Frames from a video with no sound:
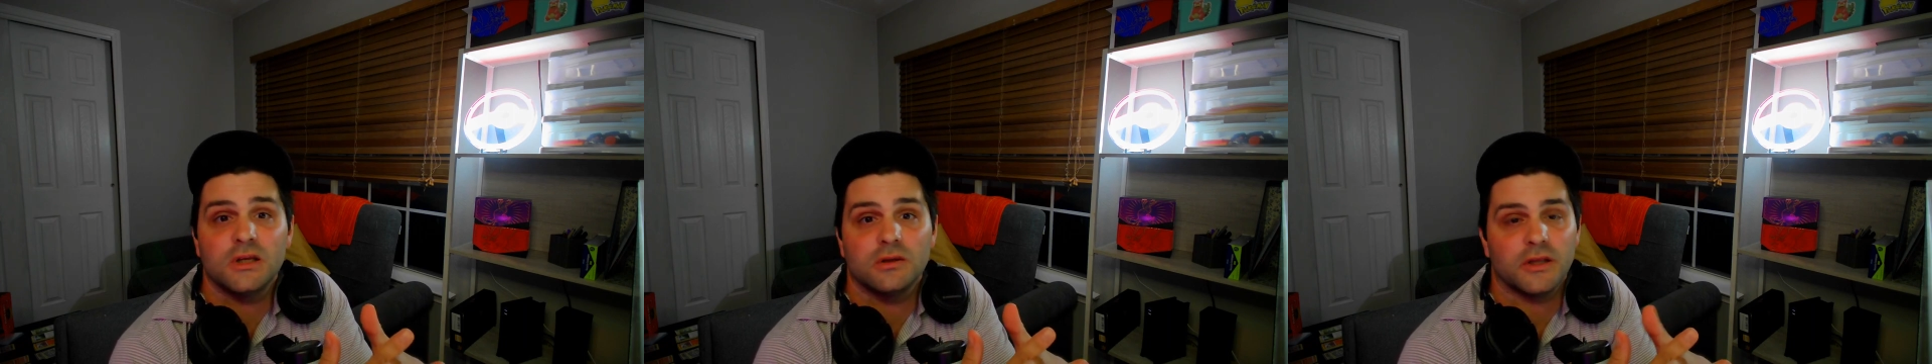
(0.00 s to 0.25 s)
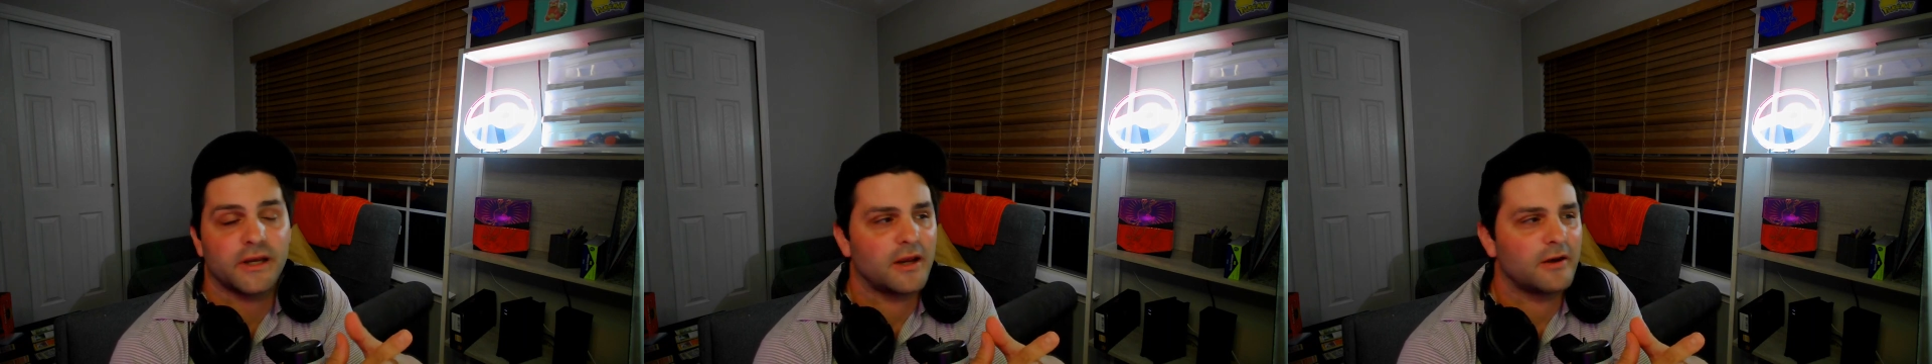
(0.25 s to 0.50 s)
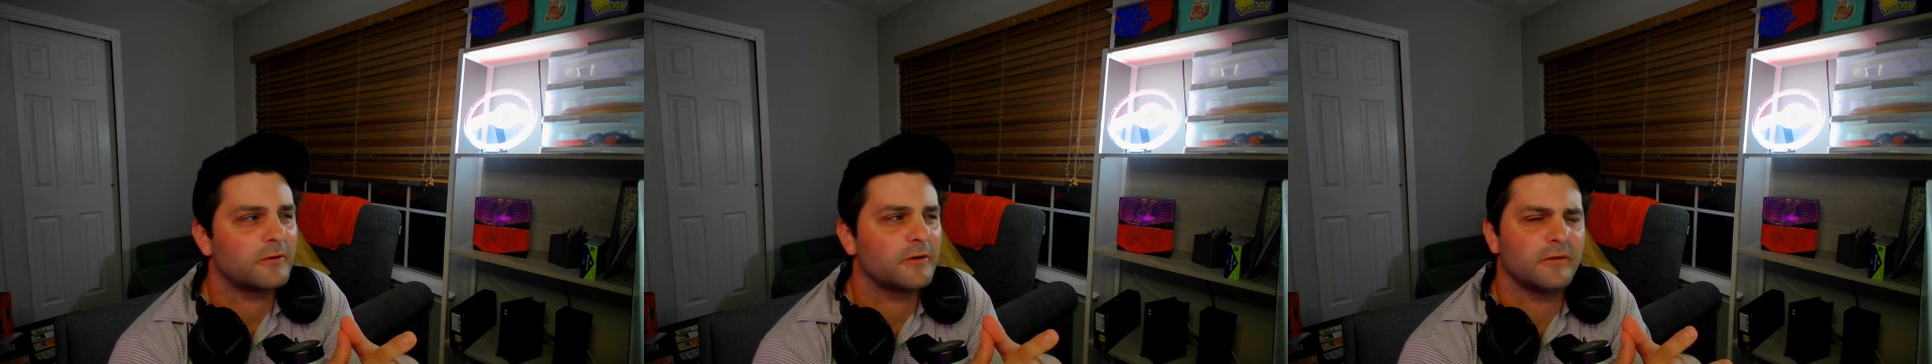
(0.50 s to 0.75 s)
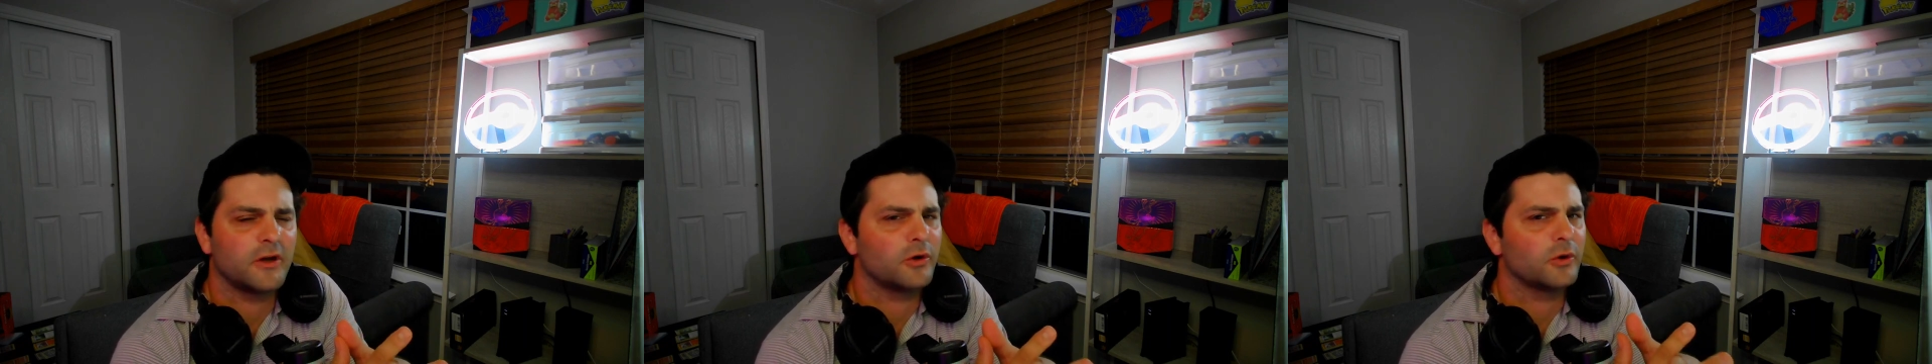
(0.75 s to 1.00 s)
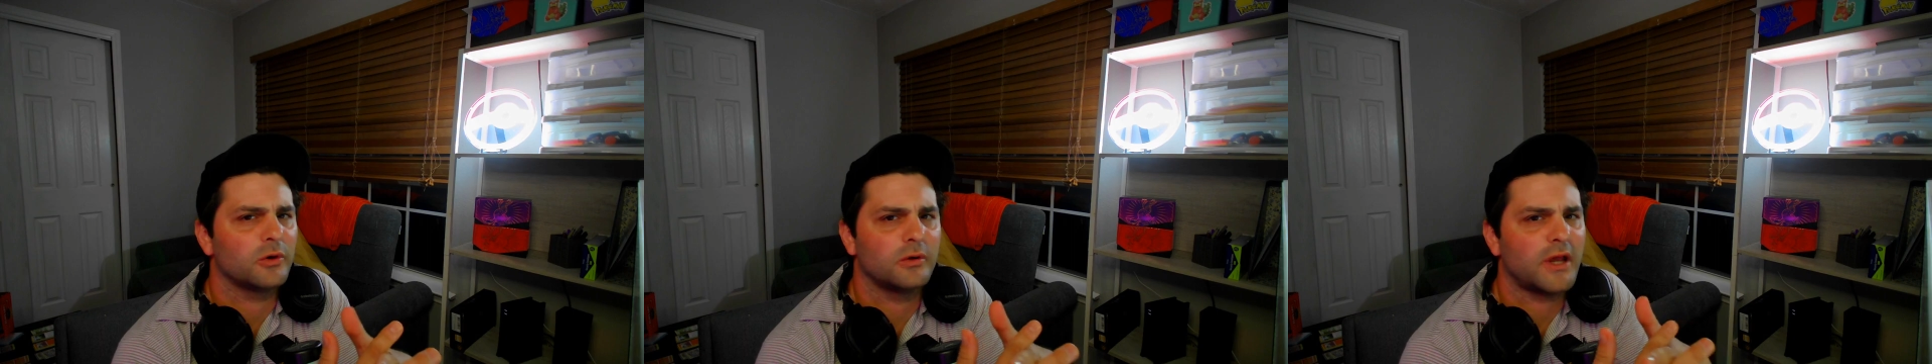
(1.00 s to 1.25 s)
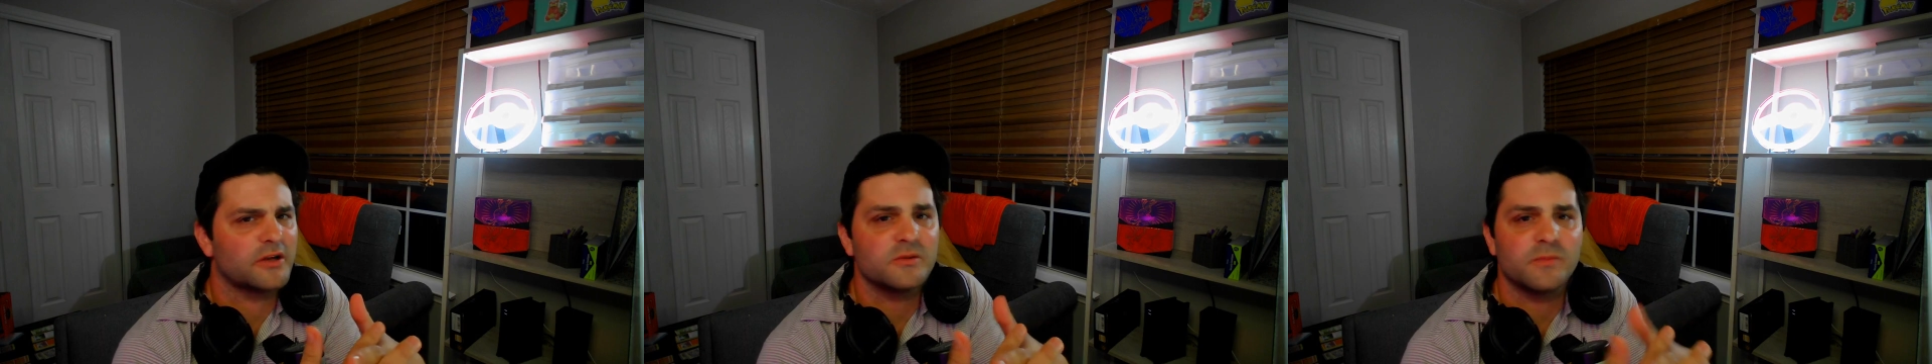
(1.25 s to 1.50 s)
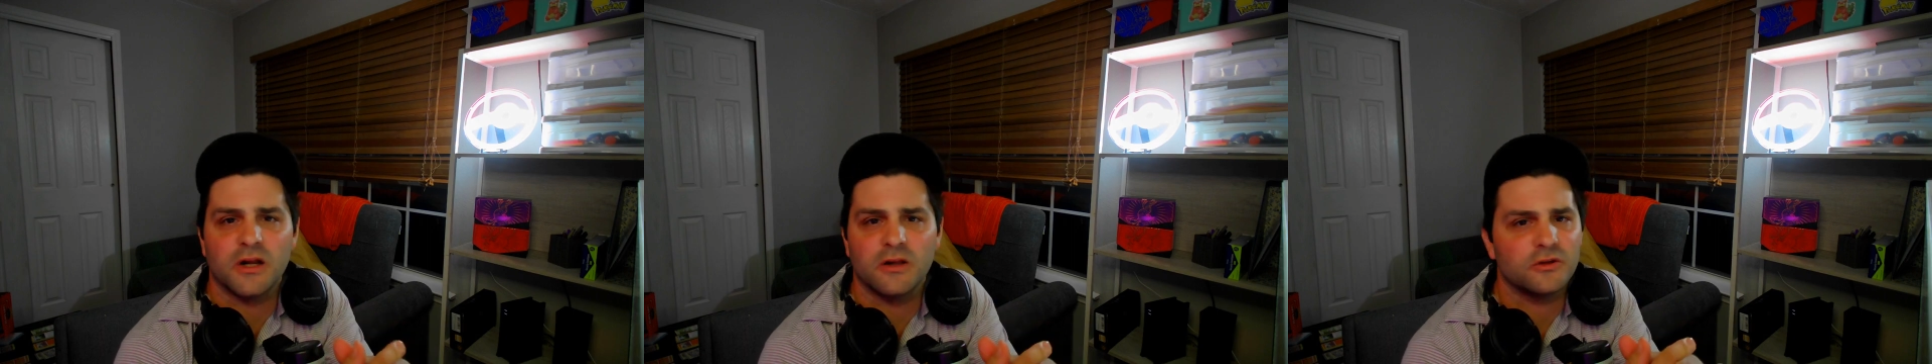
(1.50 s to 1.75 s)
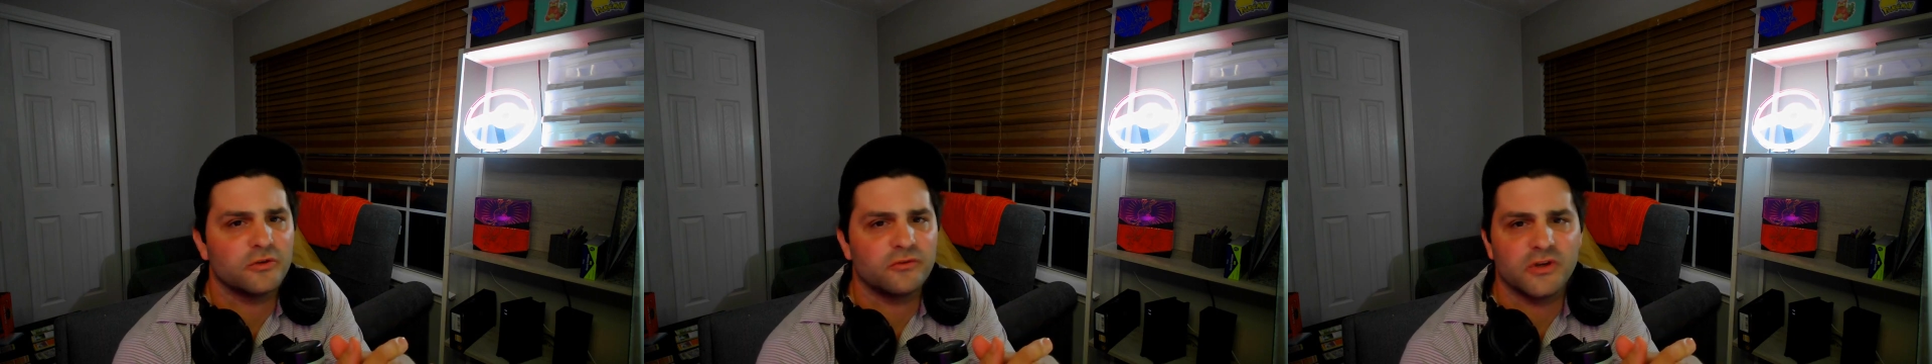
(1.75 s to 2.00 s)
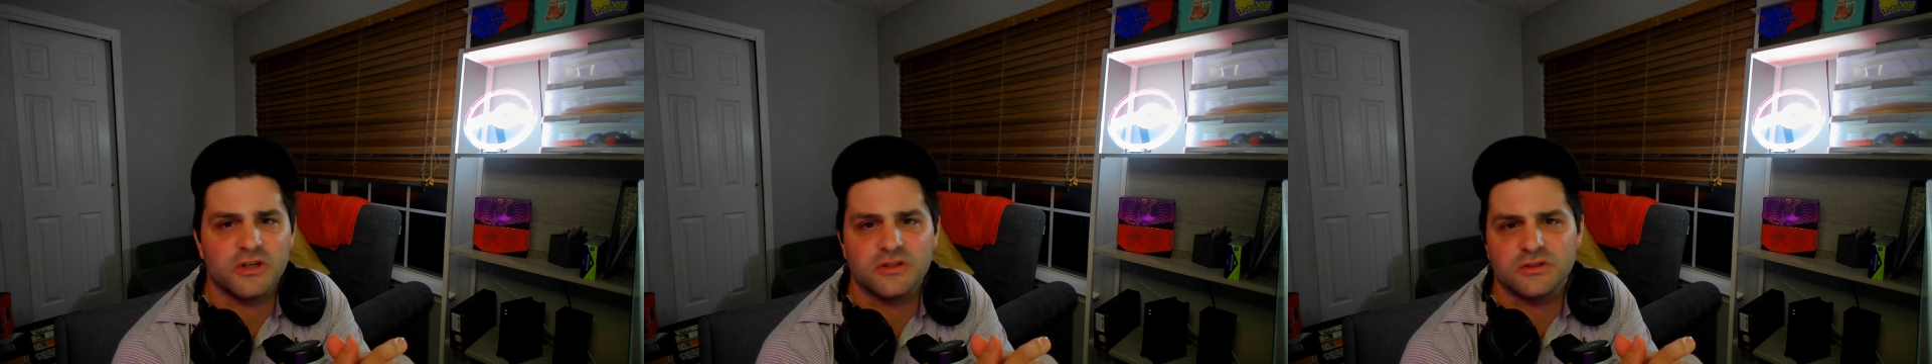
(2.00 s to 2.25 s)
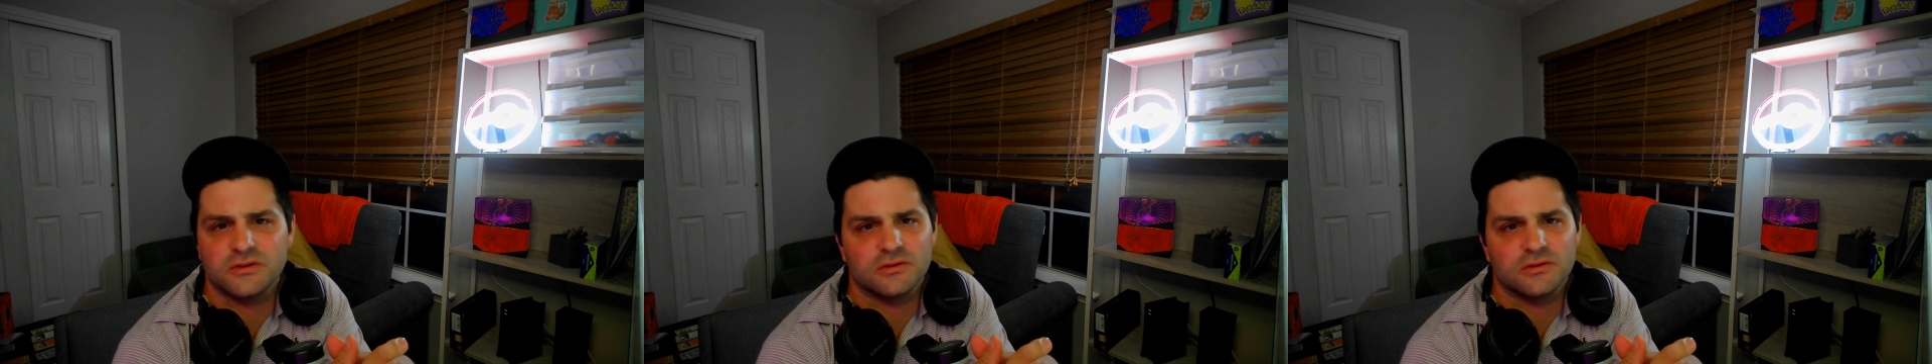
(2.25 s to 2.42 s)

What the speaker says: Like, every vendor had a smile on their face.